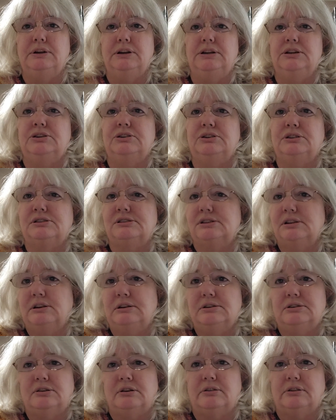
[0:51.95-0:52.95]
and it's just
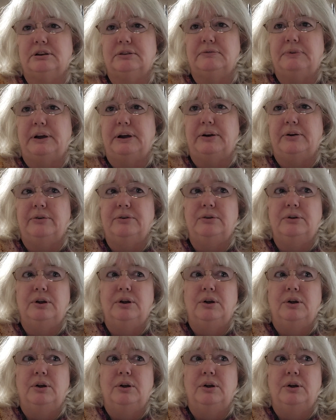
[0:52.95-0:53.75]
going to talk about